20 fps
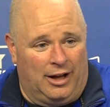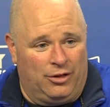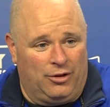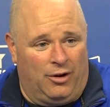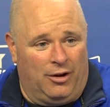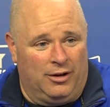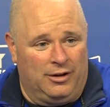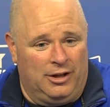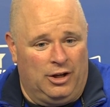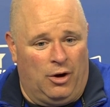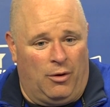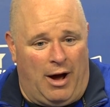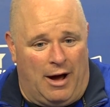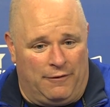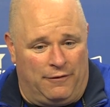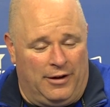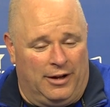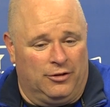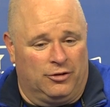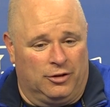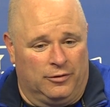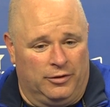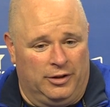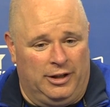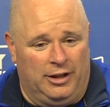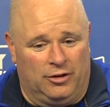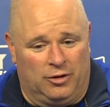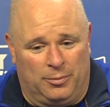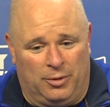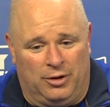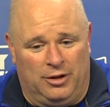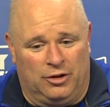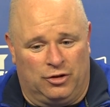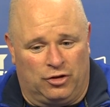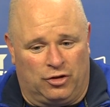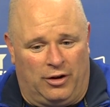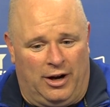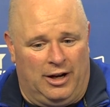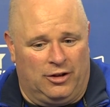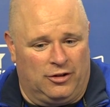I thought, you know, offensively, his ability to
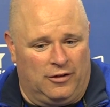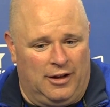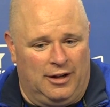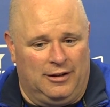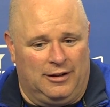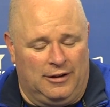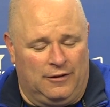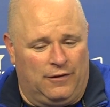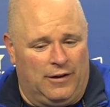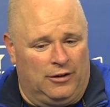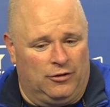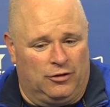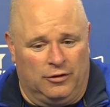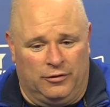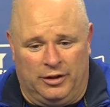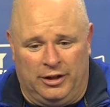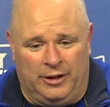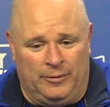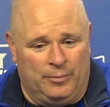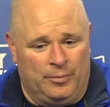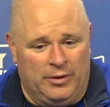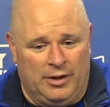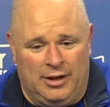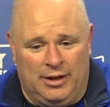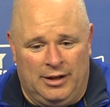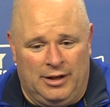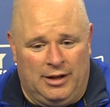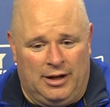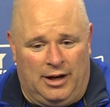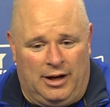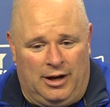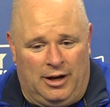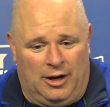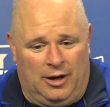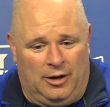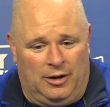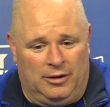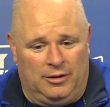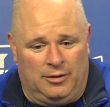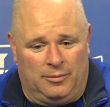stretch, and then defensively,
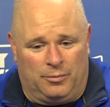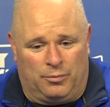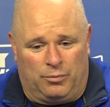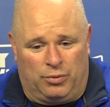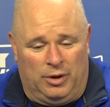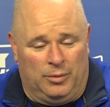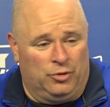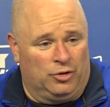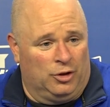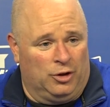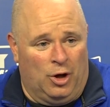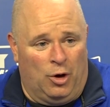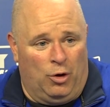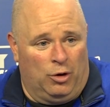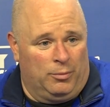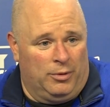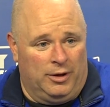Prim's a load,